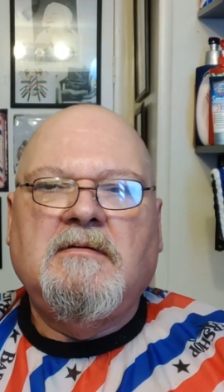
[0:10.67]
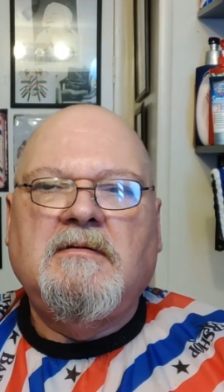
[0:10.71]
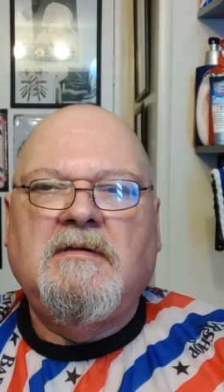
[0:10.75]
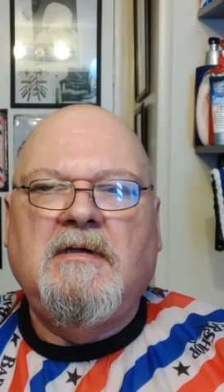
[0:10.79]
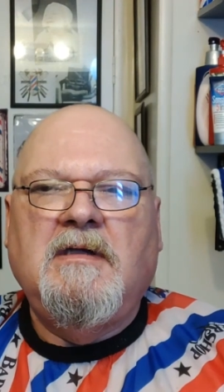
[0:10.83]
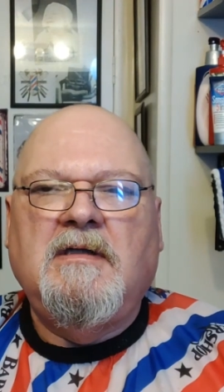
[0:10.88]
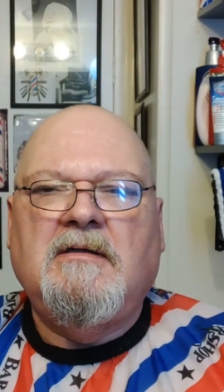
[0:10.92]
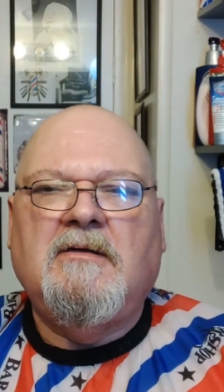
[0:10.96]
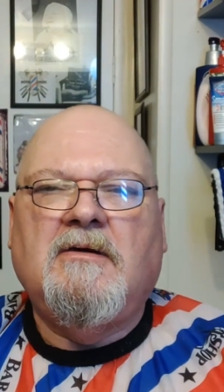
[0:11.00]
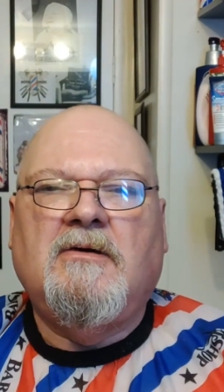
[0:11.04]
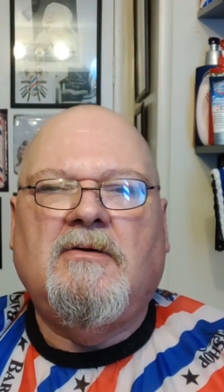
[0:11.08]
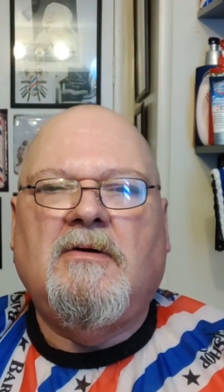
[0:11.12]

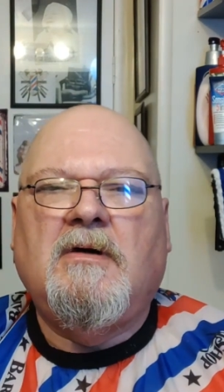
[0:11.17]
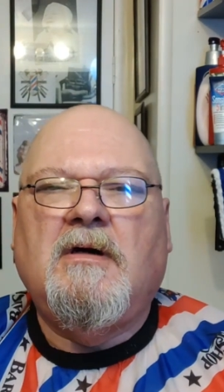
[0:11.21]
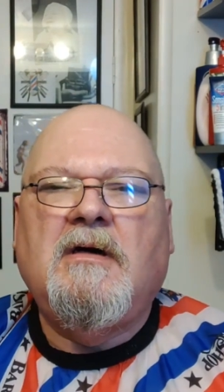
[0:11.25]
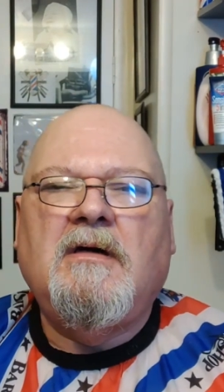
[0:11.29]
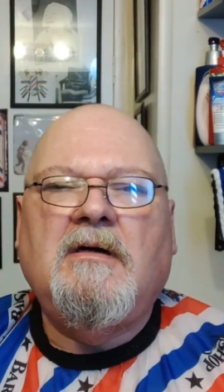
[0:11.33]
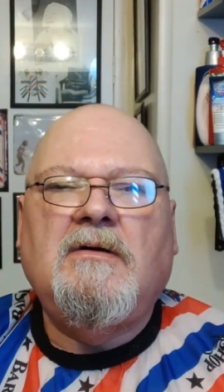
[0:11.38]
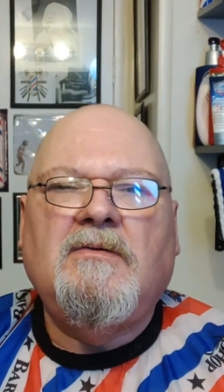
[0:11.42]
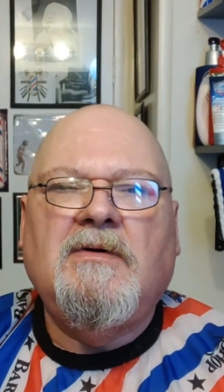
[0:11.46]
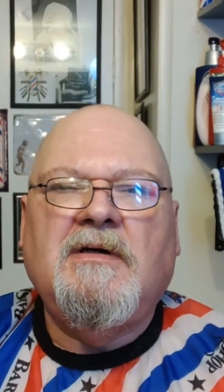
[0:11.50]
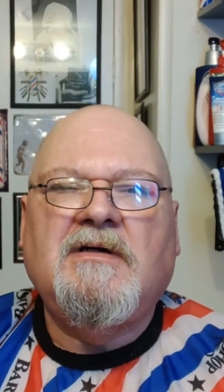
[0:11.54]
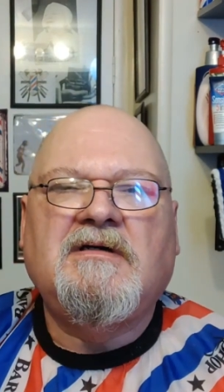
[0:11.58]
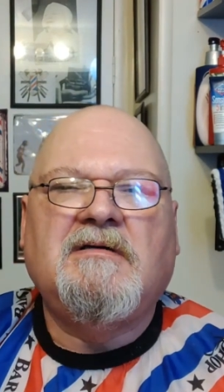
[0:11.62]
Hello
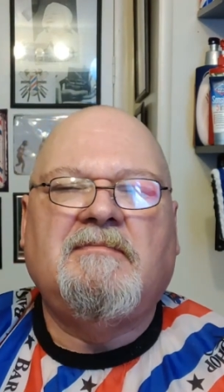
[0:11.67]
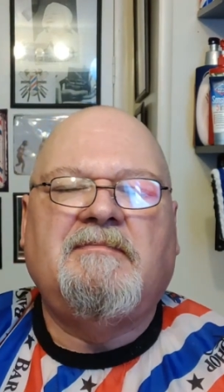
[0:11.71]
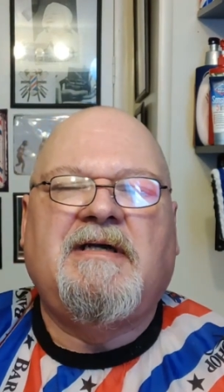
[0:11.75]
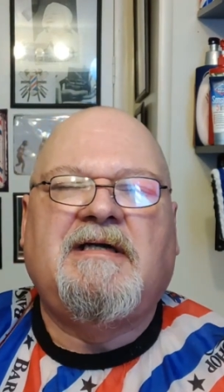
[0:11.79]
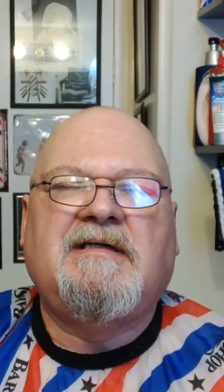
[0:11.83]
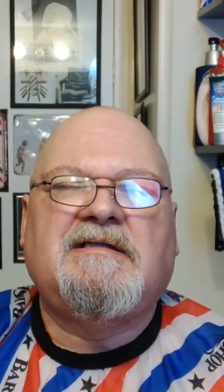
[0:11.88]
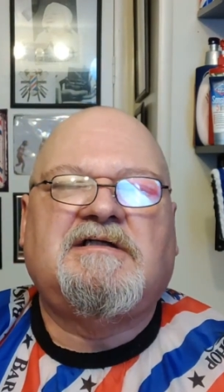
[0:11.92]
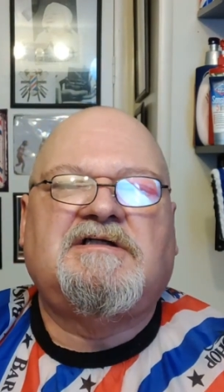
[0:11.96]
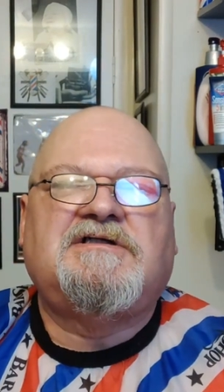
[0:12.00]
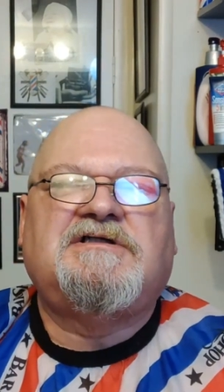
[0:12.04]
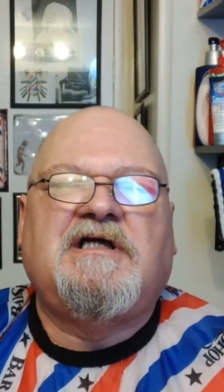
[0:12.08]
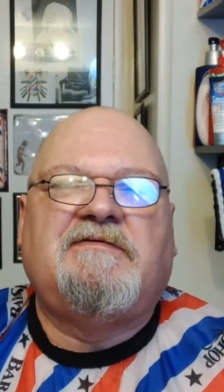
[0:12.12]
all, welcome
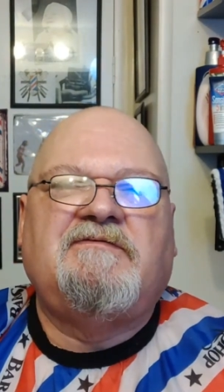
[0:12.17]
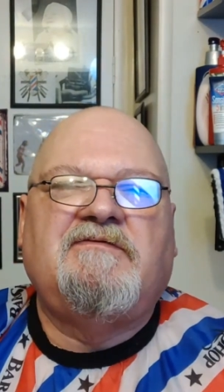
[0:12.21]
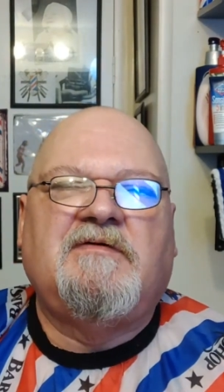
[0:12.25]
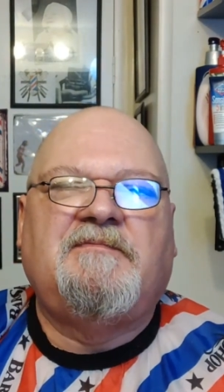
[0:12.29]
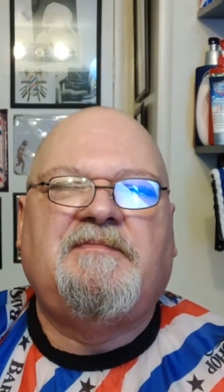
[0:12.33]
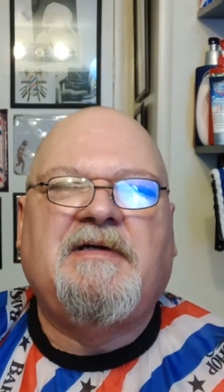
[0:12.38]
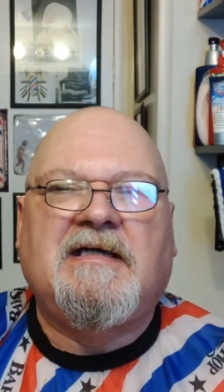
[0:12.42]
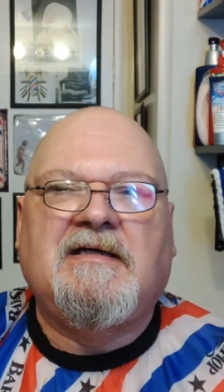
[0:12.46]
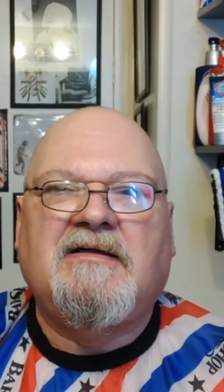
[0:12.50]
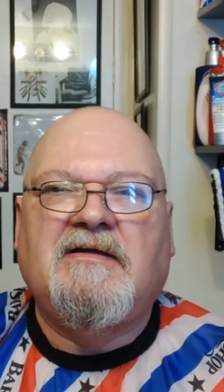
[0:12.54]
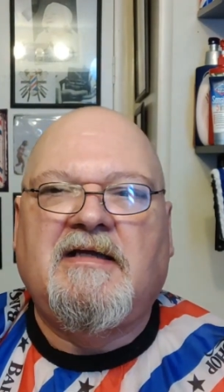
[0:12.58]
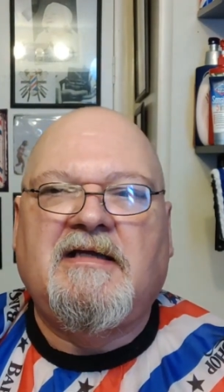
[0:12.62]
back to Shaving with
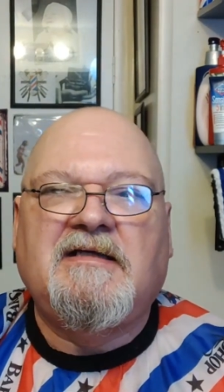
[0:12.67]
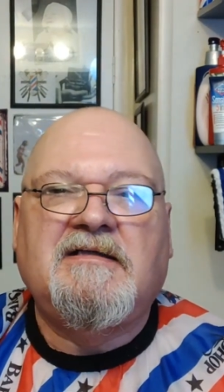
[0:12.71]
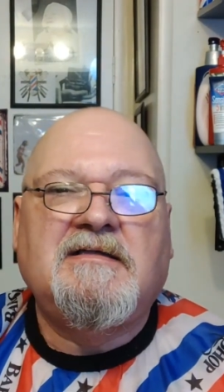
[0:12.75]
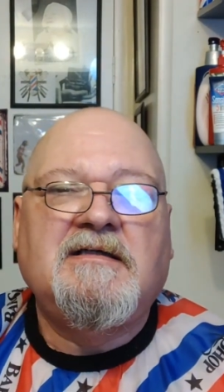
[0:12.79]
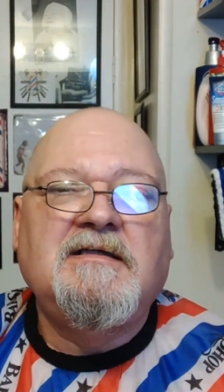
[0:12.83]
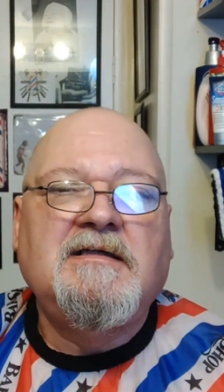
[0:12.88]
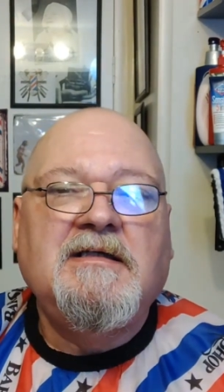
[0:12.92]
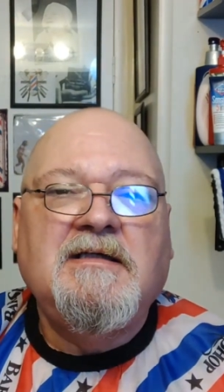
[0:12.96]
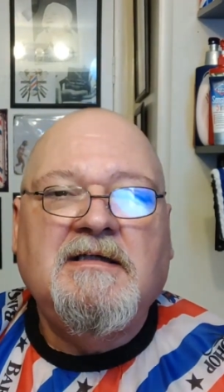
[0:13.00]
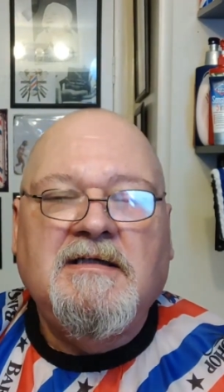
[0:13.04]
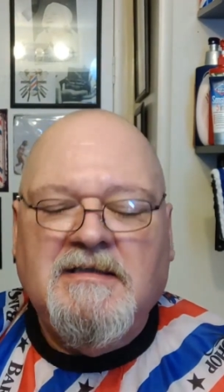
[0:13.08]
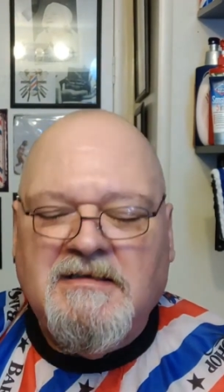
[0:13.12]
Peg Leg.
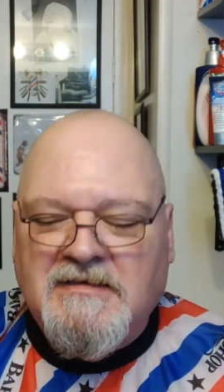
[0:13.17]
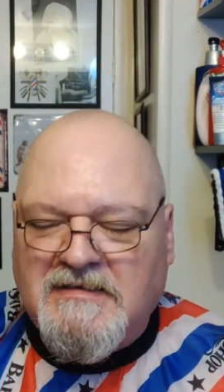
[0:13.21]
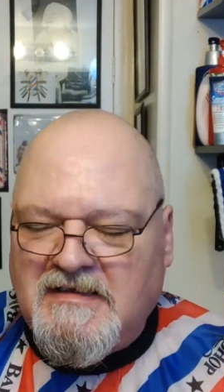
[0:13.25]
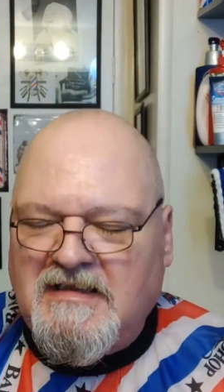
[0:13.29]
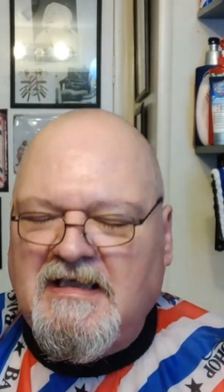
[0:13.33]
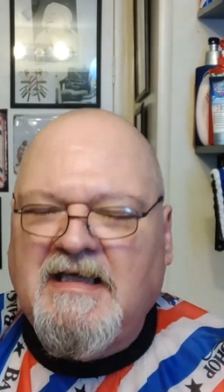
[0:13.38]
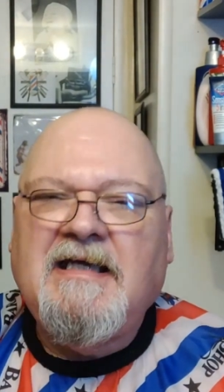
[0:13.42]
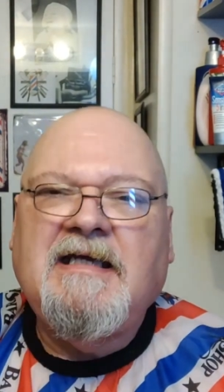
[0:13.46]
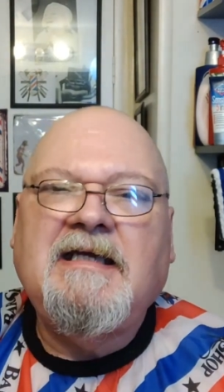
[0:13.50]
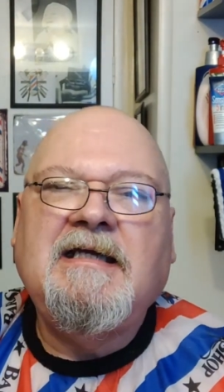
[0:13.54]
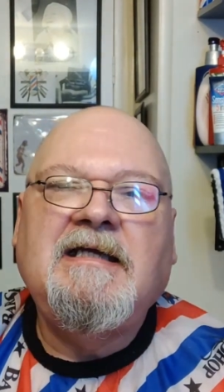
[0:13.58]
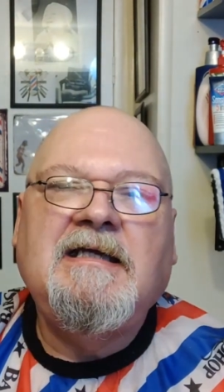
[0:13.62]

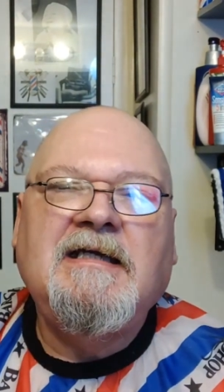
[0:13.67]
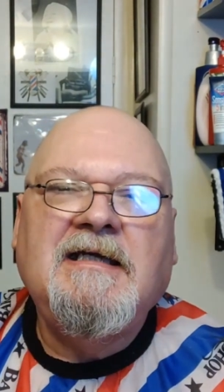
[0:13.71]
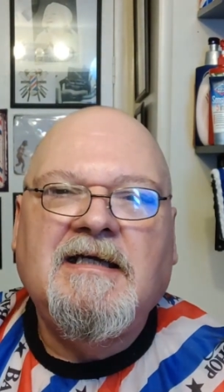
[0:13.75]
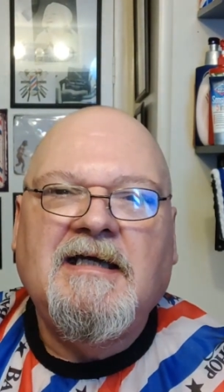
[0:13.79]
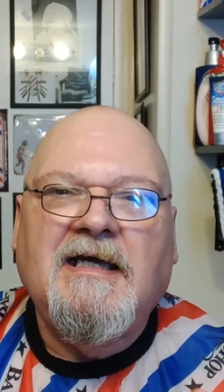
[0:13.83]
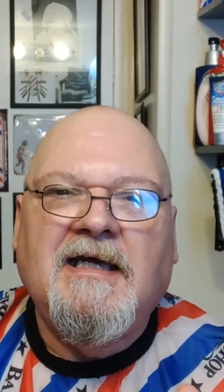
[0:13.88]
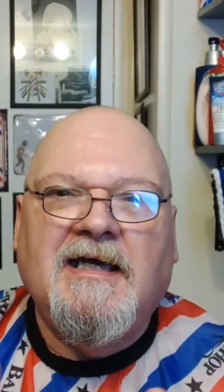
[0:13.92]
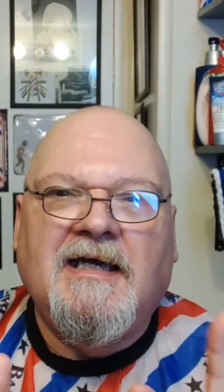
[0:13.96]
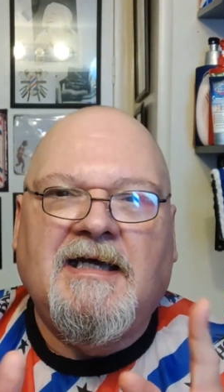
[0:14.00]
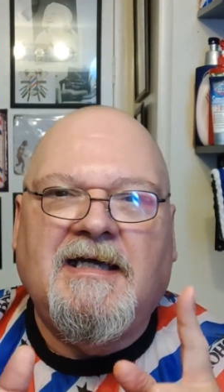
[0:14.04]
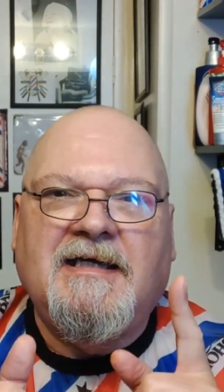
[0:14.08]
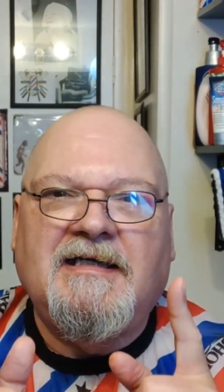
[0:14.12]
Today,
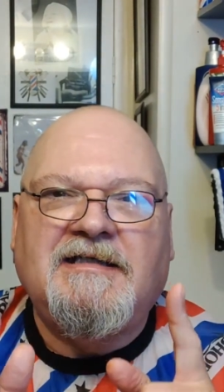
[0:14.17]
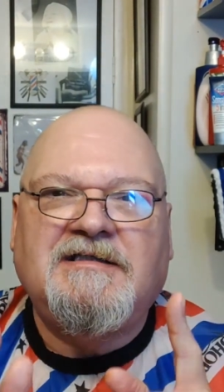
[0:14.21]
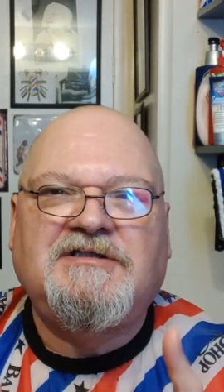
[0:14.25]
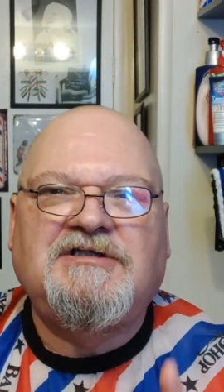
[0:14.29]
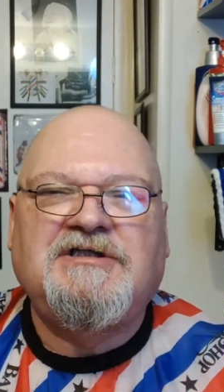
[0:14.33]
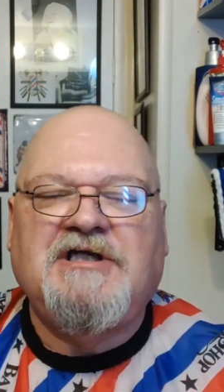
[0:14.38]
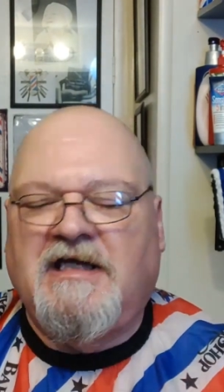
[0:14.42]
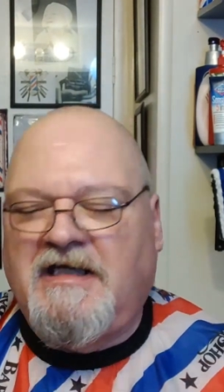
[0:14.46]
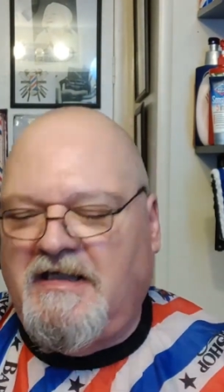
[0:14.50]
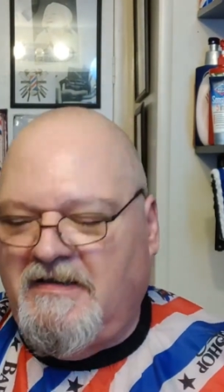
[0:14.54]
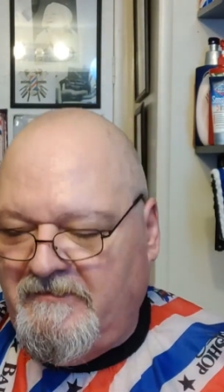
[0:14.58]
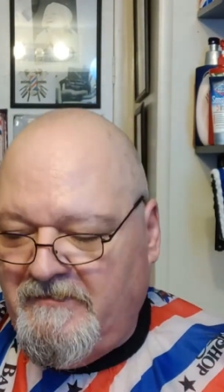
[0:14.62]
a head
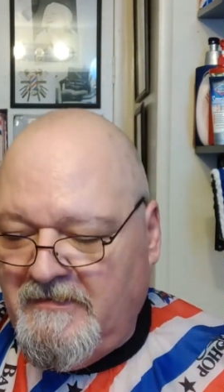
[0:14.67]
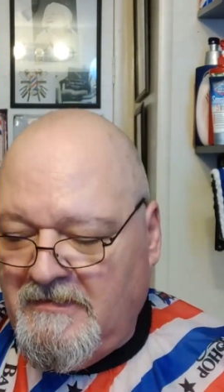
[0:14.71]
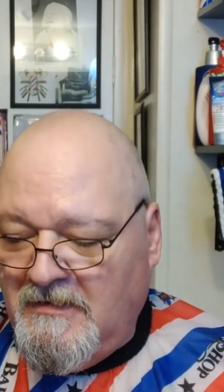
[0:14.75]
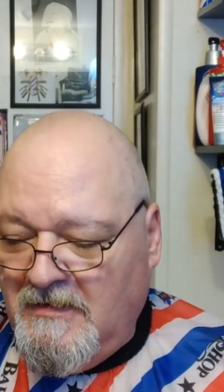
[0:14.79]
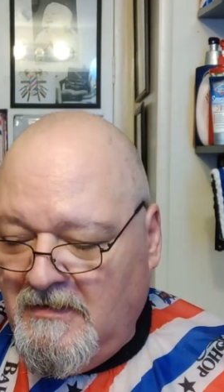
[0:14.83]
shave.